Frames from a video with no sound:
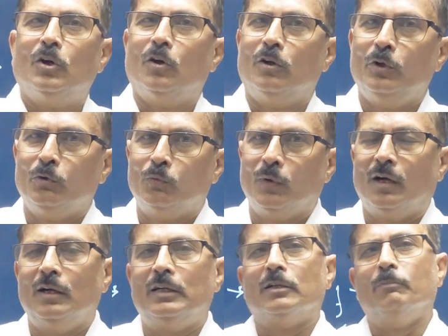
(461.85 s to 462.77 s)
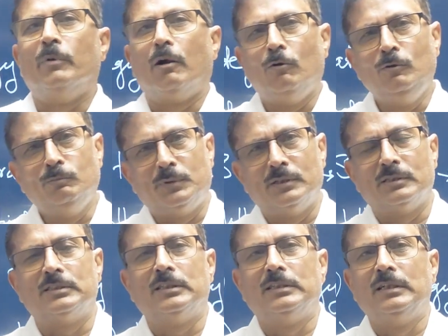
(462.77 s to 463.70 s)
or you want a brown
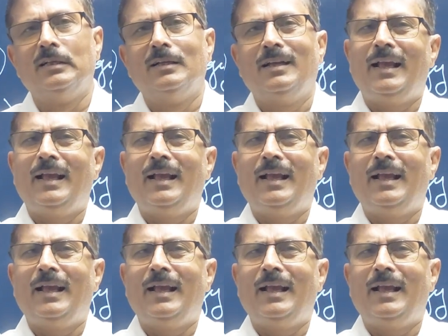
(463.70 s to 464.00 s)
person,